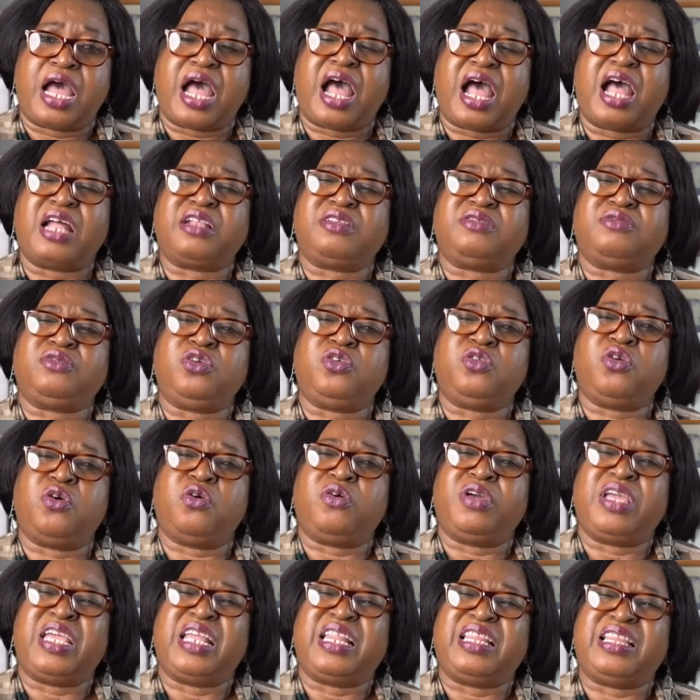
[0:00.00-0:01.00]
And, you
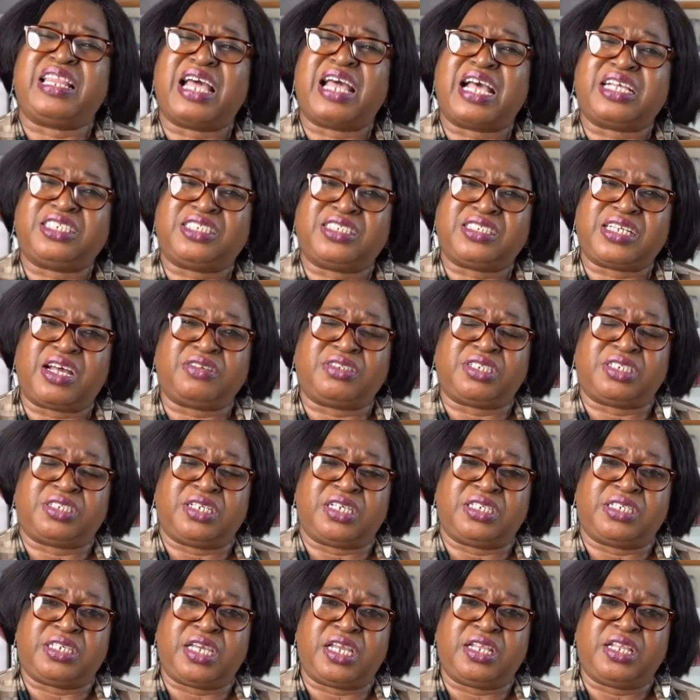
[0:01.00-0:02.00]
know, he lashed out at
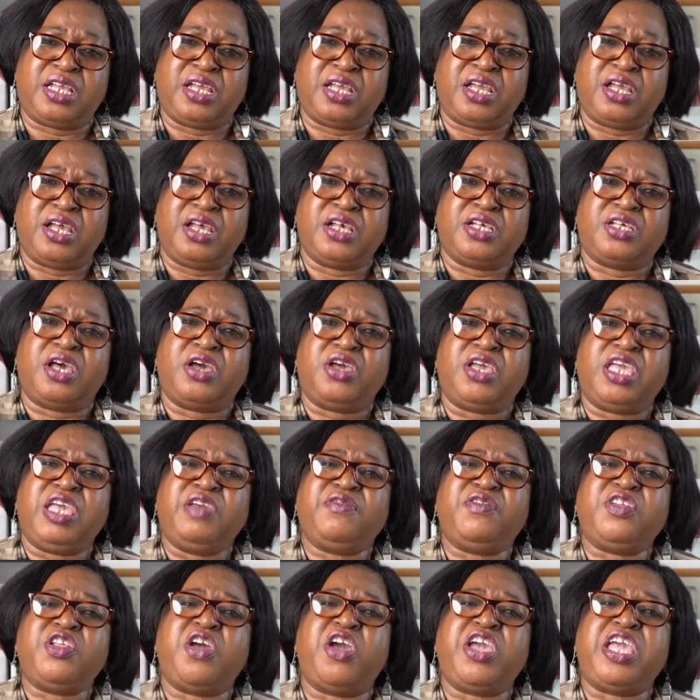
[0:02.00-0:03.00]
her, said,
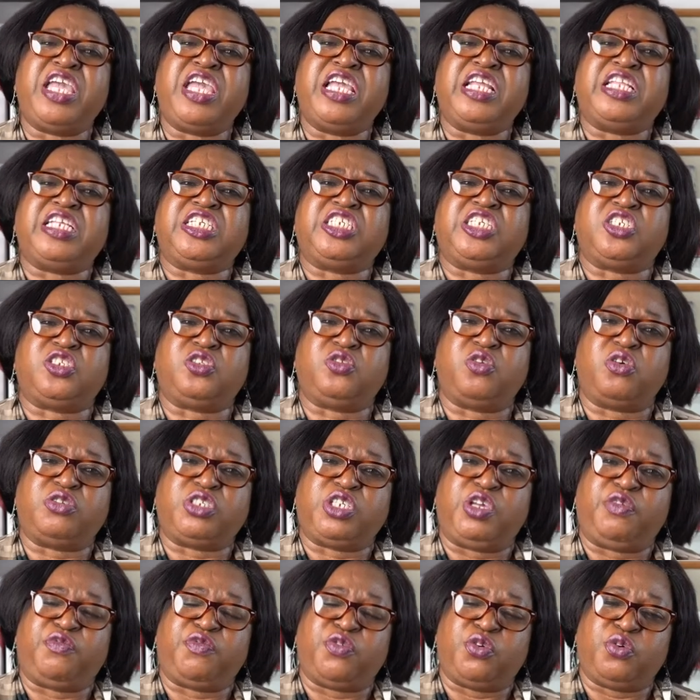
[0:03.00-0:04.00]
even her English is
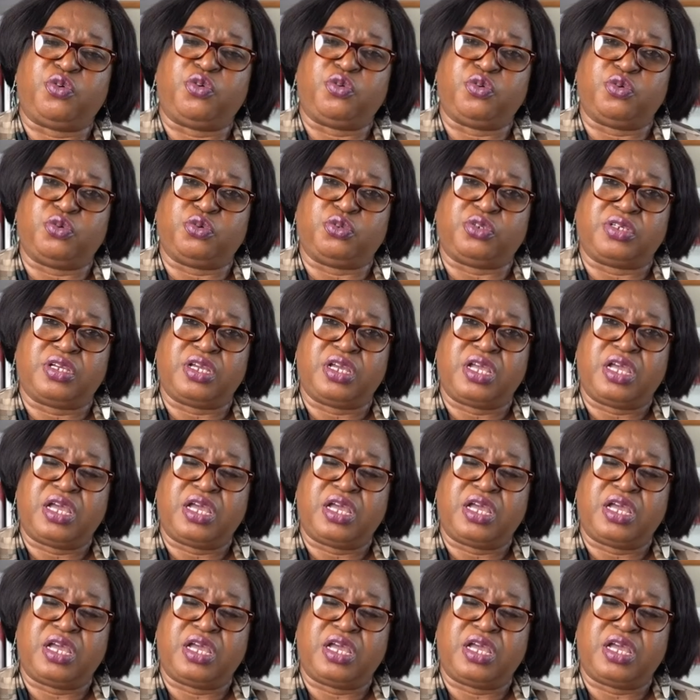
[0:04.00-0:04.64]
not even good.